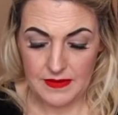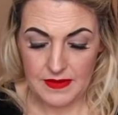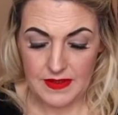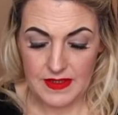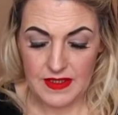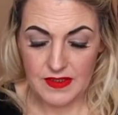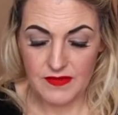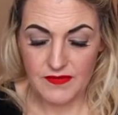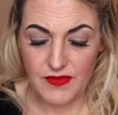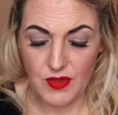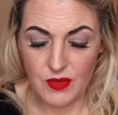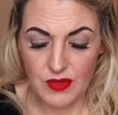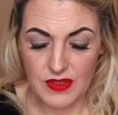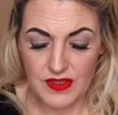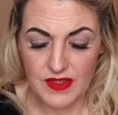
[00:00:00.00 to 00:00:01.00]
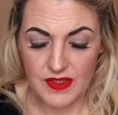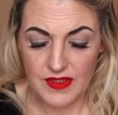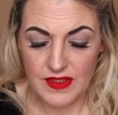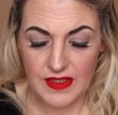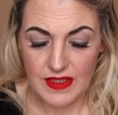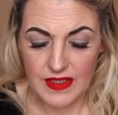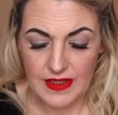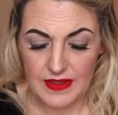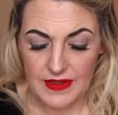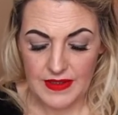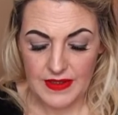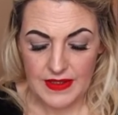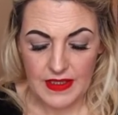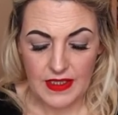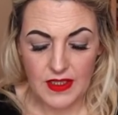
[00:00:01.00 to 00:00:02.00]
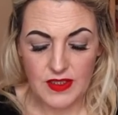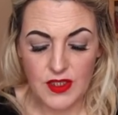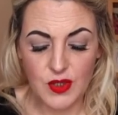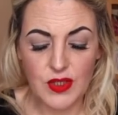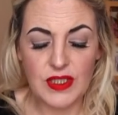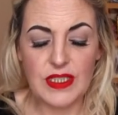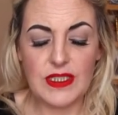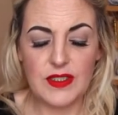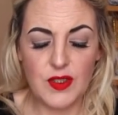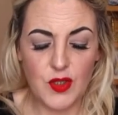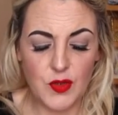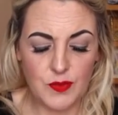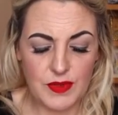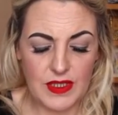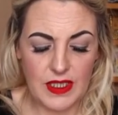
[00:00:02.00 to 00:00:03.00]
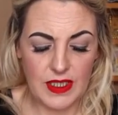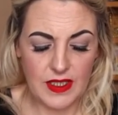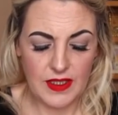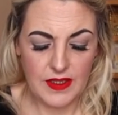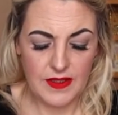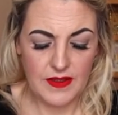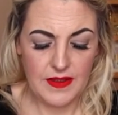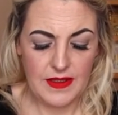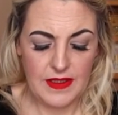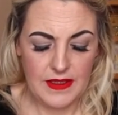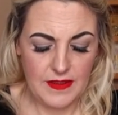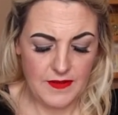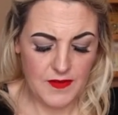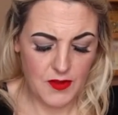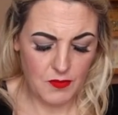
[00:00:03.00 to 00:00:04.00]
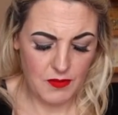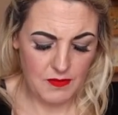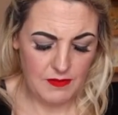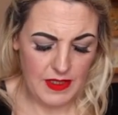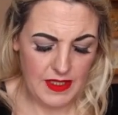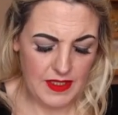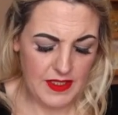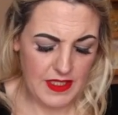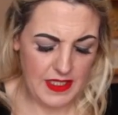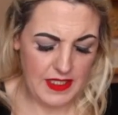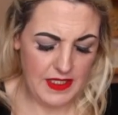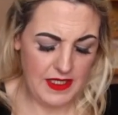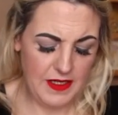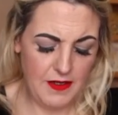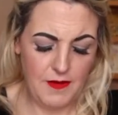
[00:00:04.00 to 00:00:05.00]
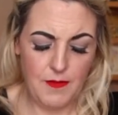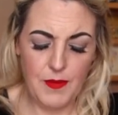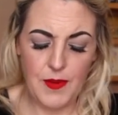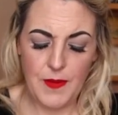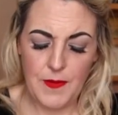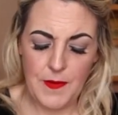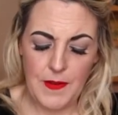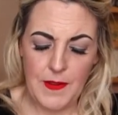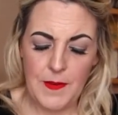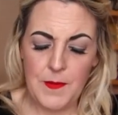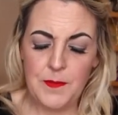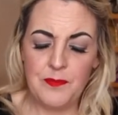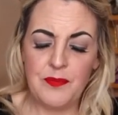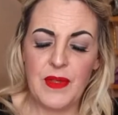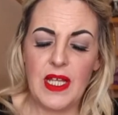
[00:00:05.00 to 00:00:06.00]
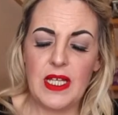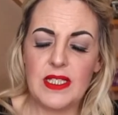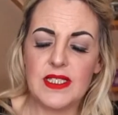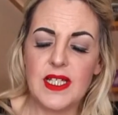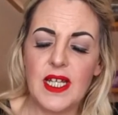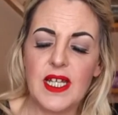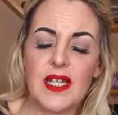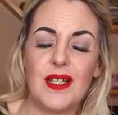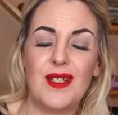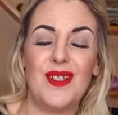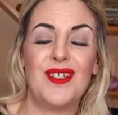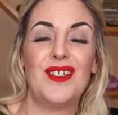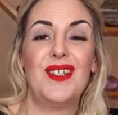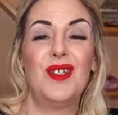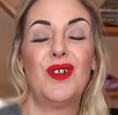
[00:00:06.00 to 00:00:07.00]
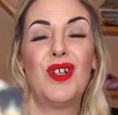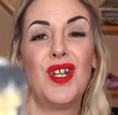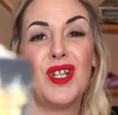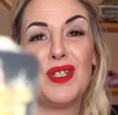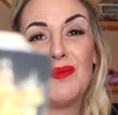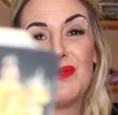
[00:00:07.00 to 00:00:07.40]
See, they're focused on, because look at these cups, like, there's someone meditating here, but it's like, look at all the